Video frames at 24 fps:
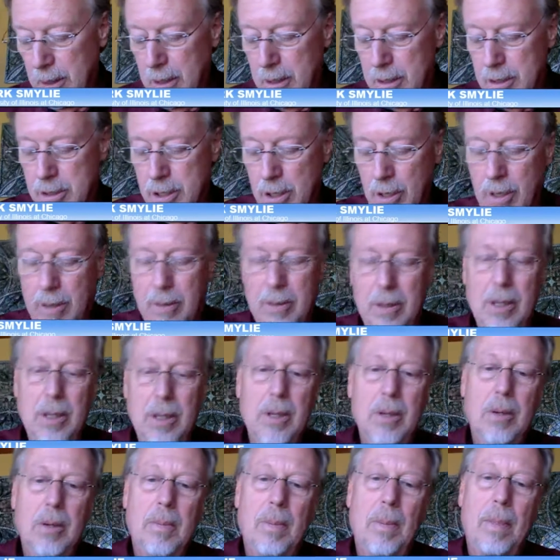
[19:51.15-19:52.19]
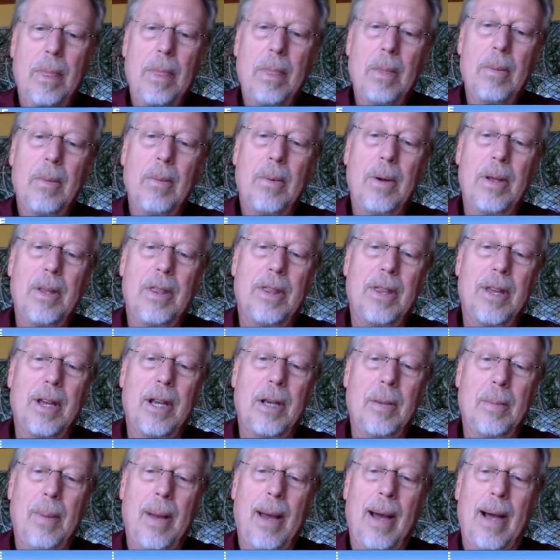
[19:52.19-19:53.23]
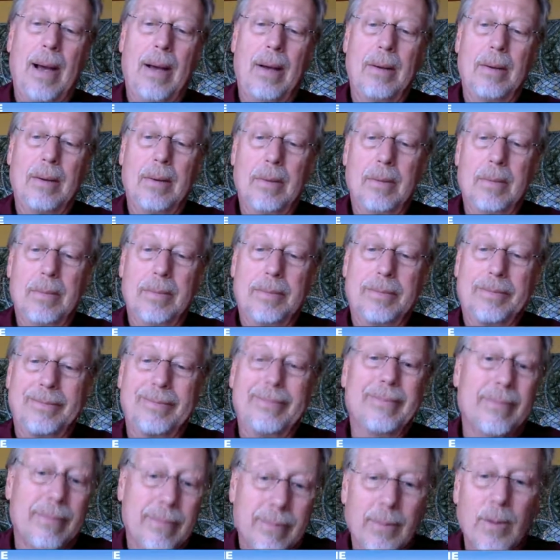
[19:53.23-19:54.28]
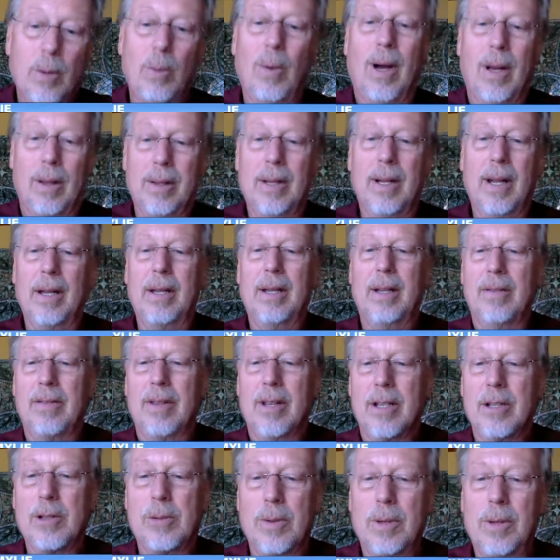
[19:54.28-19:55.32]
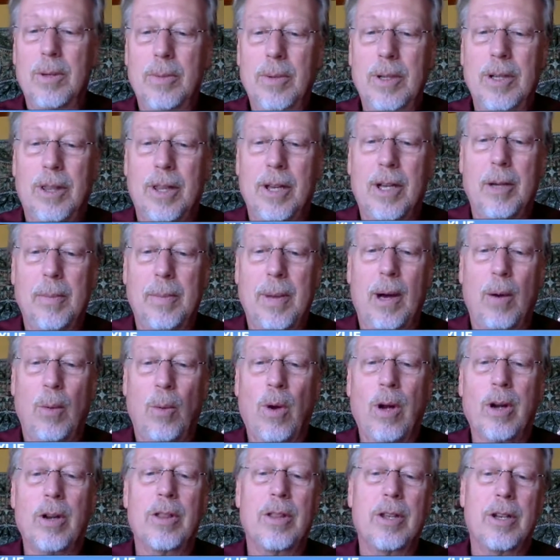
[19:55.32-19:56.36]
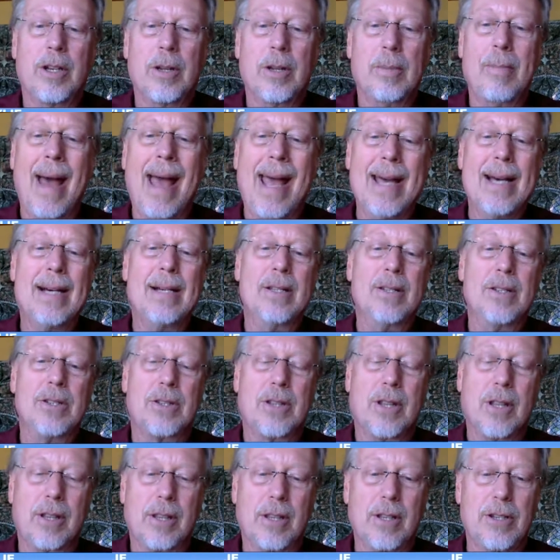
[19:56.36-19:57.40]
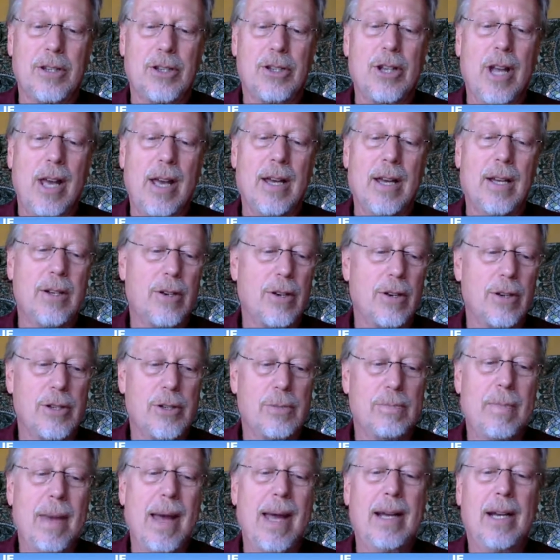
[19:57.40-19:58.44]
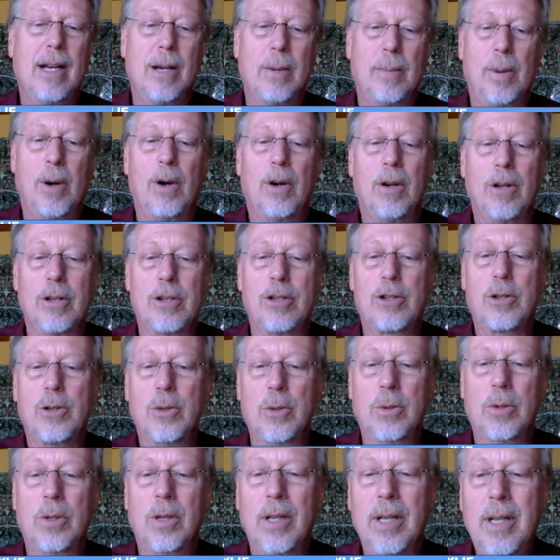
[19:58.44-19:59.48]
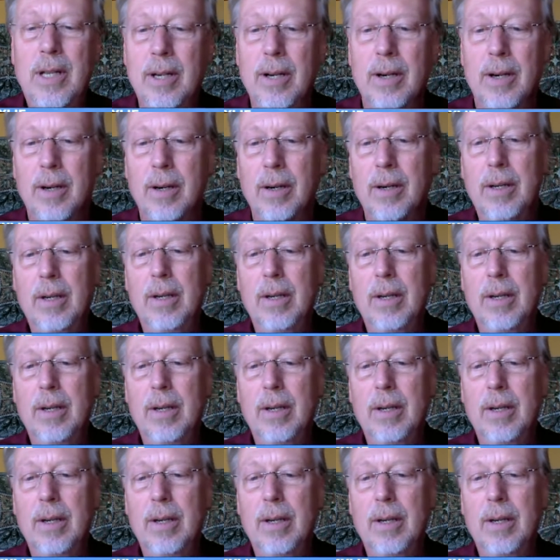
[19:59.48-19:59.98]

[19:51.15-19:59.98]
So we think about well, in any of this, we think about what are the demands that the standards make upon a school leader